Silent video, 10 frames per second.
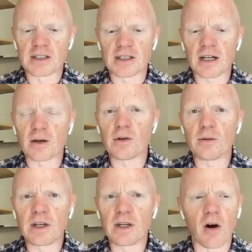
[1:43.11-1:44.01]
It's not going
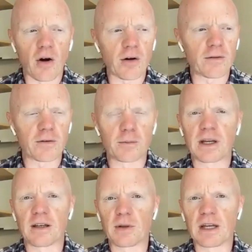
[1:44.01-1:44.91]
to be hard for
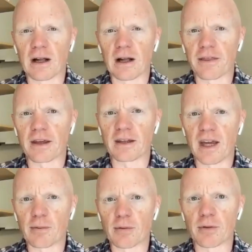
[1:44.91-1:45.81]
me to be healthy and
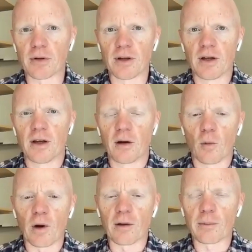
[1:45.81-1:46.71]
capable
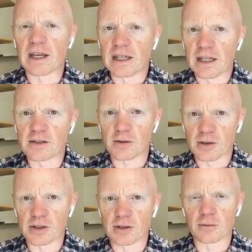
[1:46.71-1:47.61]
while my kids are
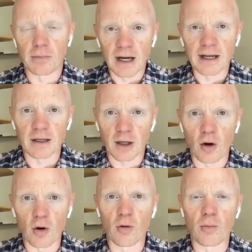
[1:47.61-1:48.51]
still mine at
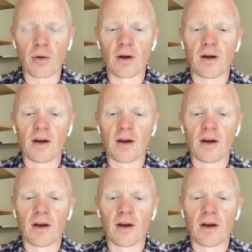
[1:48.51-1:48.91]
home.